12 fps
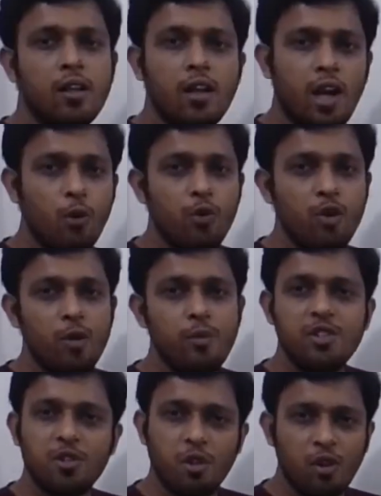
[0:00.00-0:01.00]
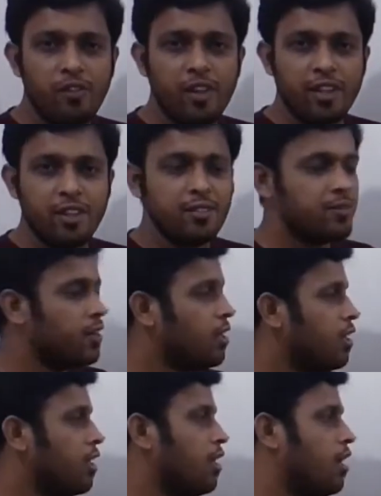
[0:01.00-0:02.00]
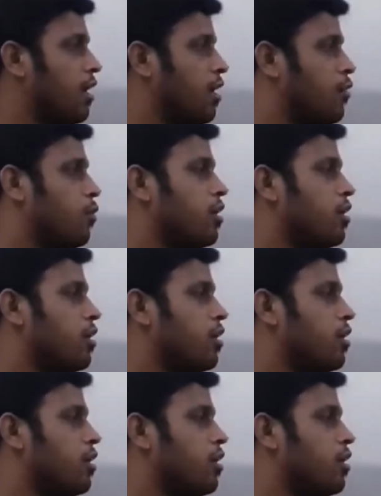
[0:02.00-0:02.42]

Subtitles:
Now we will be solving and